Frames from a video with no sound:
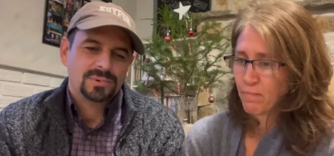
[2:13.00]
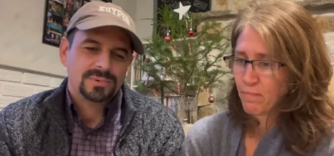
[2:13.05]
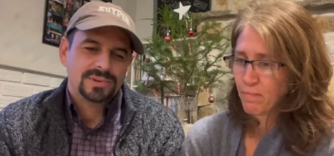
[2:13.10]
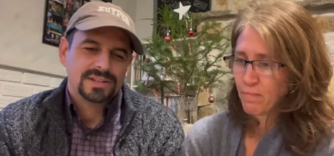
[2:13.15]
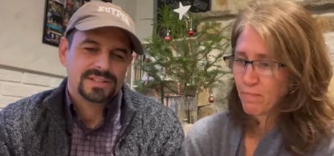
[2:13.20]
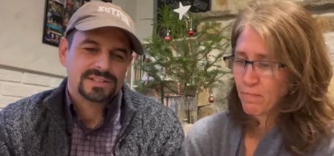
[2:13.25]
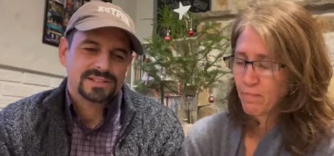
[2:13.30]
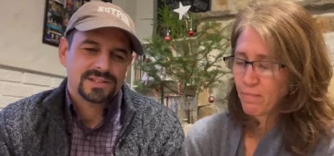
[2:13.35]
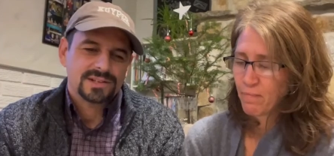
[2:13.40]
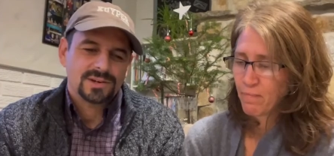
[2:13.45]

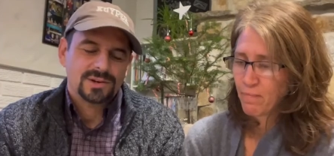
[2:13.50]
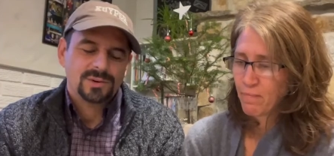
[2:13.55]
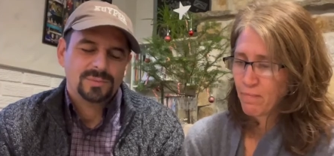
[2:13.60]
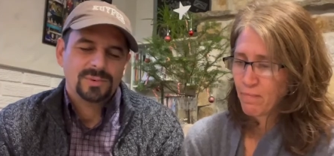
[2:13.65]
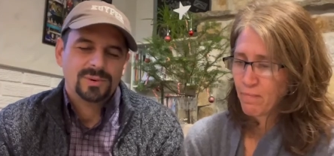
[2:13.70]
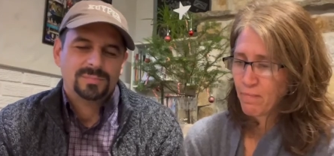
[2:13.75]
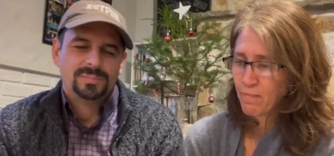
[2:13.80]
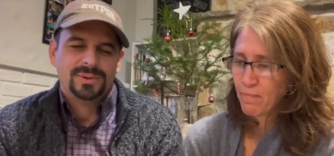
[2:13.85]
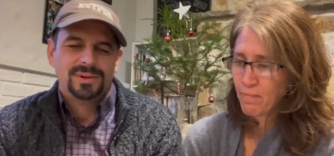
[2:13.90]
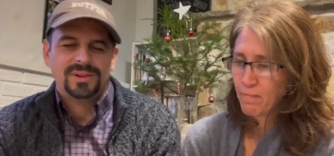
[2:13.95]
Speaker 1: weeks ago,
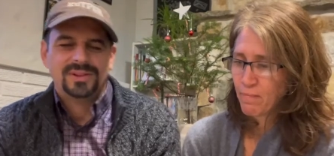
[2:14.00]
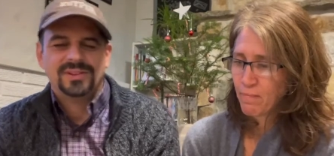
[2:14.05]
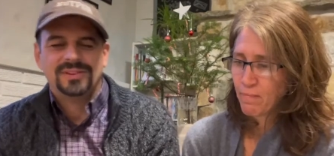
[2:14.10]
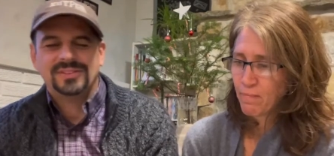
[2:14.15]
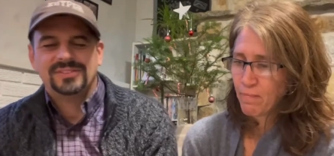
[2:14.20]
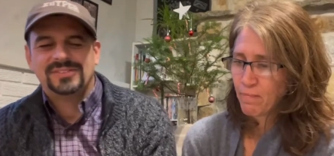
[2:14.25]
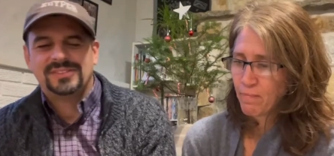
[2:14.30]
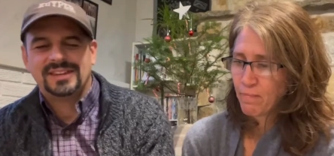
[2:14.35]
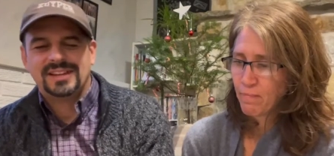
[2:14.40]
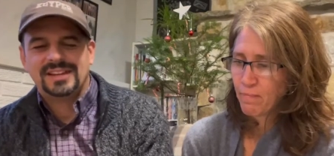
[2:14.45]
but Paul
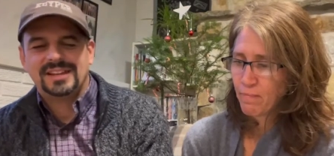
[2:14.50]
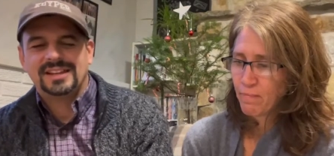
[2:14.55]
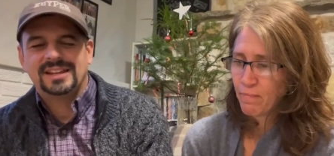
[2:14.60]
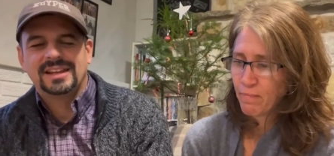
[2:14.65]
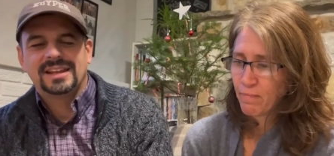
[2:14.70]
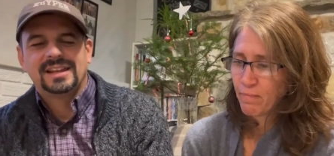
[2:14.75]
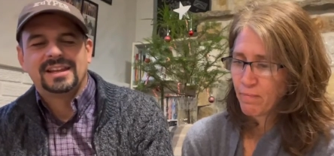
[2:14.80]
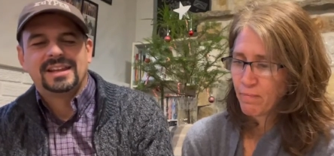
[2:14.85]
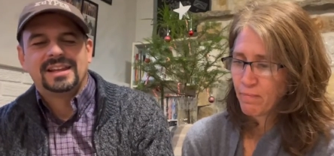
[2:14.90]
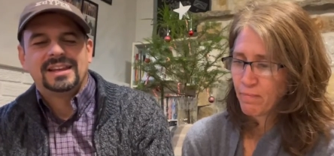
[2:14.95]
said
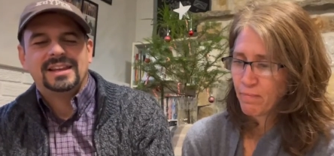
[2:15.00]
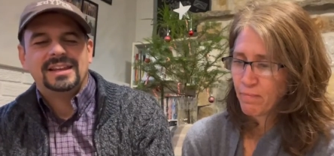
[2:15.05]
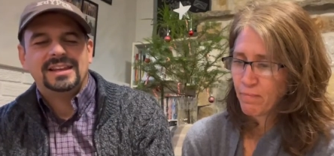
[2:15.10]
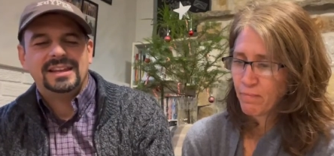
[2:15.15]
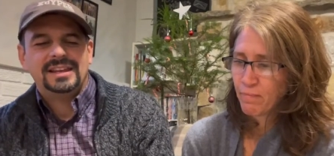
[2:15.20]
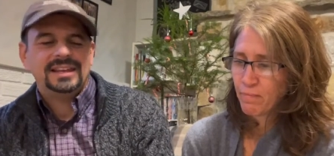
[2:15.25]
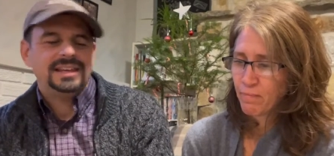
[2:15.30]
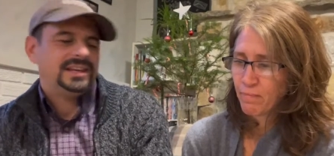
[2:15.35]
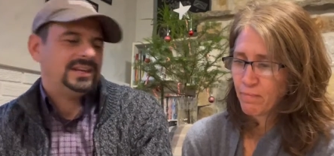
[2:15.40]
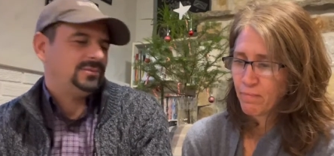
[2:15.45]

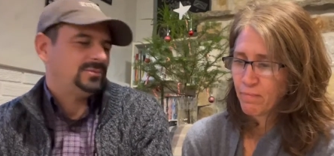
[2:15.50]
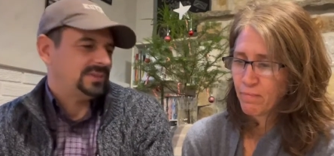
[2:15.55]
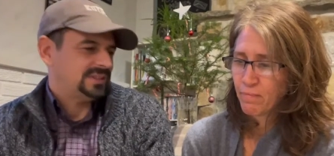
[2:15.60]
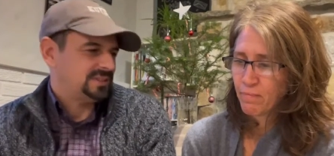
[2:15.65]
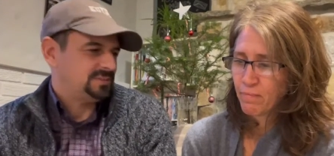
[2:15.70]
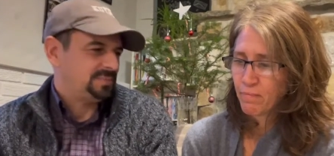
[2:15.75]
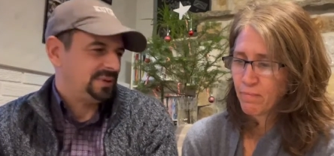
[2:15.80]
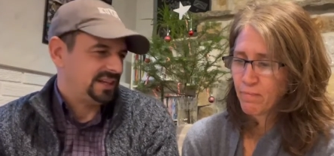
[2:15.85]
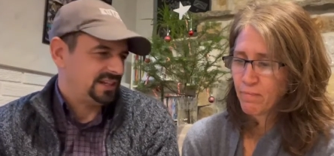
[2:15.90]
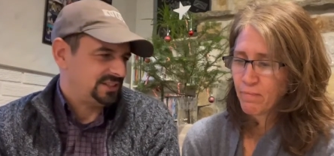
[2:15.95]
he
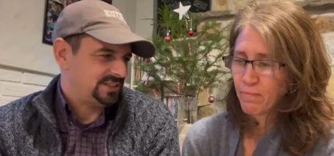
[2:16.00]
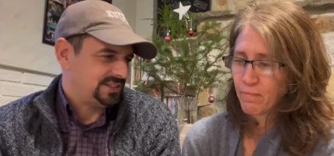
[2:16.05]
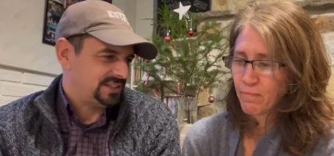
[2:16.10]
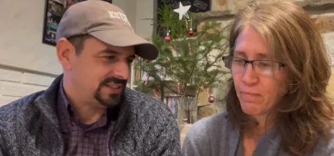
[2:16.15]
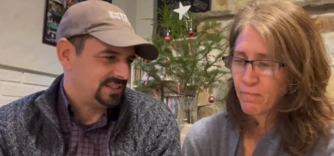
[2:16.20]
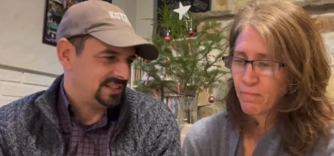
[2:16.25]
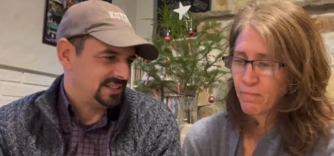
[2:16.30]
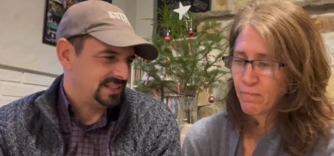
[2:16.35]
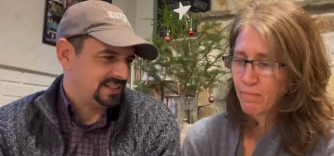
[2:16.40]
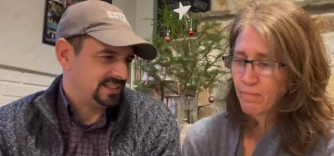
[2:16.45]
was
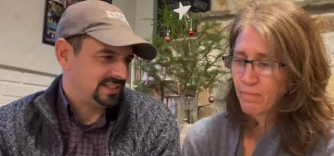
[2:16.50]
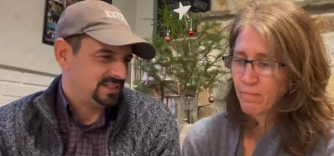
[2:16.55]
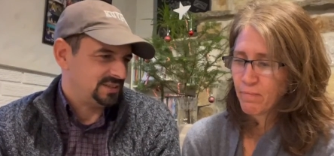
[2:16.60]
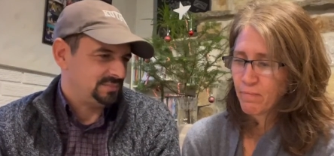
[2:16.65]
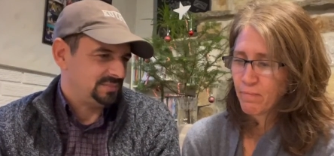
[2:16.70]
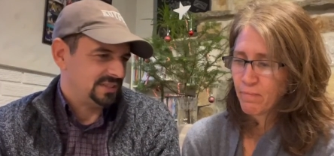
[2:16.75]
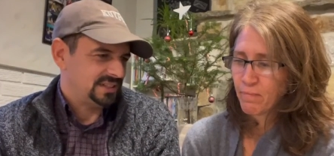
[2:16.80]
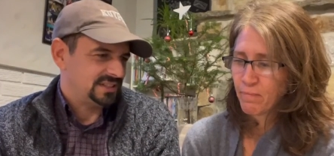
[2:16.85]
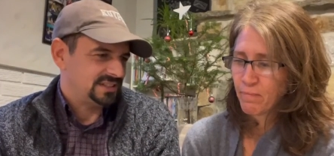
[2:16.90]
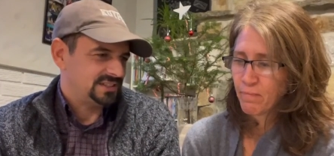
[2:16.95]
patient in his
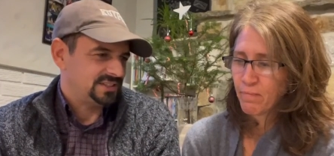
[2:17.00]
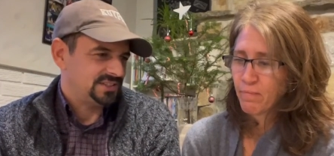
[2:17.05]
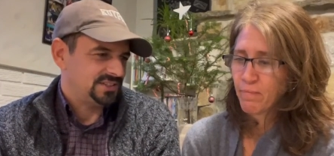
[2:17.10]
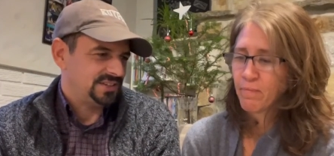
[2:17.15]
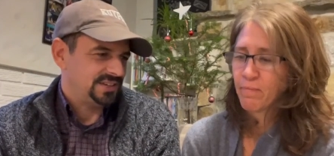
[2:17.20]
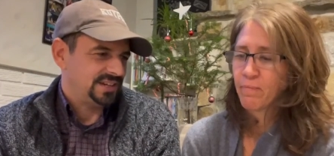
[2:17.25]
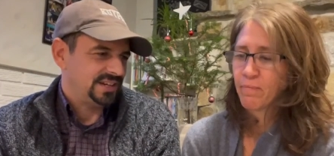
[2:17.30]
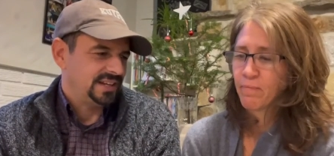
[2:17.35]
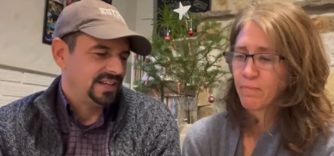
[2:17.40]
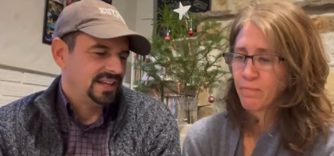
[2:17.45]

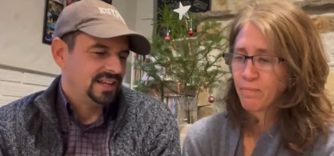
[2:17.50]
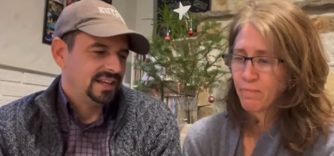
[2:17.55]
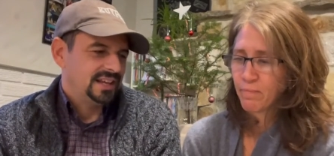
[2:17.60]
ministry.